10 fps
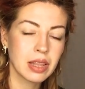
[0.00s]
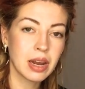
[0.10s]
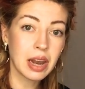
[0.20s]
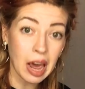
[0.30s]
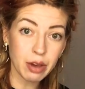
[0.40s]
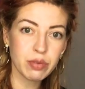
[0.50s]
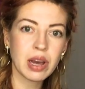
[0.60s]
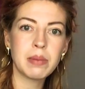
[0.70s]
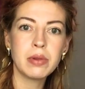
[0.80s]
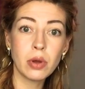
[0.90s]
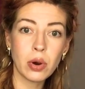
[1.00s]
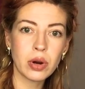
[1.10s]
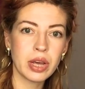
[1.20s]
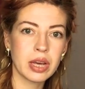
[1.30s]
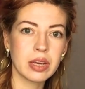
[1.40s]
a lifetime
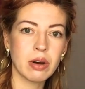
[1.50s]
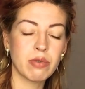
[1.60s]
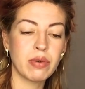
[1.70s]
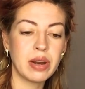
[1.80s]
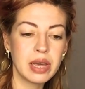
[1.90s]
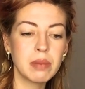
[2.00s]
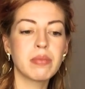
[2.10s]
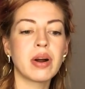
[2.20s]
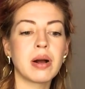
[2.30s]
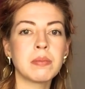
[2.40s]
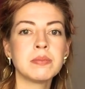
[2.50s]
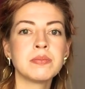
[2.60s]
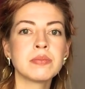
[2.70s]
learning of a Libra